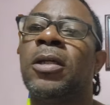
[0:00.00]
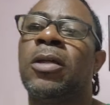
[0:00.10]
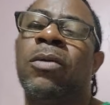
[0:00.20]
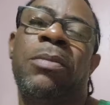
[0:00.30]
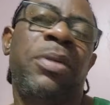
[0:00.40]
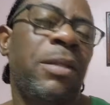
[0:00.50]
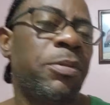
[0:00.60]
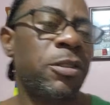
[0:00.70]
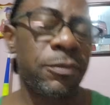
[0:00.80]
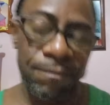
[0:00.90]
Well
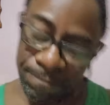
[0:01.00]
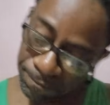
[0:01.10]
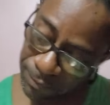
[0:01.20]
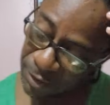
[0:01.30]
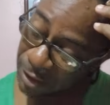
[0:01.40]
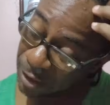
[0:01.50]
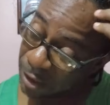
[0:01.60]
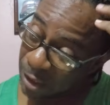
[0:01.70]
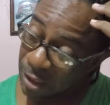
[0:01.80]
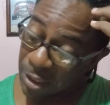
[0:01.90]
people,
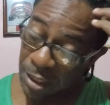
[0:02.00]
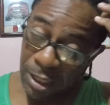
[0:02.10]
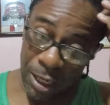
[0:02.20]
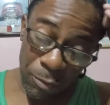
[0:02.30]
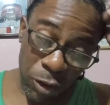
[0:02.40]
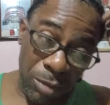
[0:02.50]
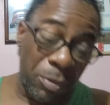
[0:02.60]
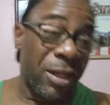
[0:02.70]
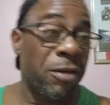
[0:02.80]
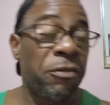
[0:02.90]
I'm gonna
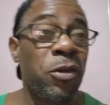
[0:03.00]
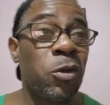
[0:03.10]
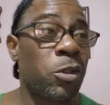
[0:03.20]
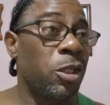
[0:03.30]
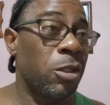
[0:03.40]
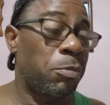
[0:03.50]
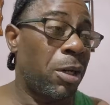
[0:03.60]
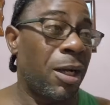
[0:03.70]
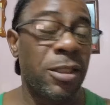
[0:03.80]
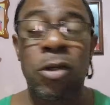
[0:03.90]
play a few little
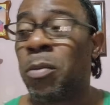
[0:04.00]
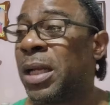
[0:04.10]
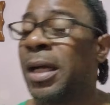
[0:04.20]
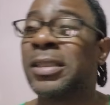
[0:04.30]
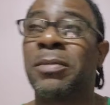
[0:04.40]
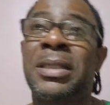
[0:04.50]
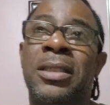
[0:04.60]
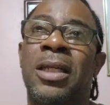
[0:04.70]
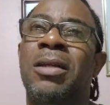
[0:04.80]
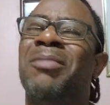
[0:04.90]
part now because as I
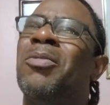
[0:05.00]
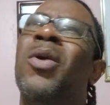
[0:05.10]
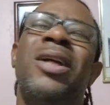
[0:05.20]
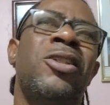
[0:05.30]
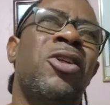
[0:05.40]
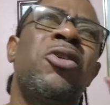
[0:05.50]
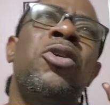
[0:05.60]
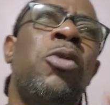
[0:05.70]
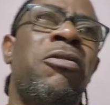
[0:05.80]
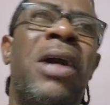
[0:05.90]
say, I want to
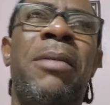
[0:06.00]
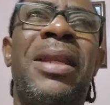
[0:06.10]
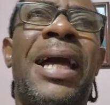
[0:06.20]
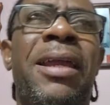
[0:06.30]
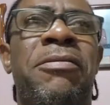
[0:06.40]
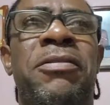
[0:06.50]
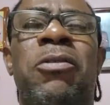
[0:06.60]
run over him live.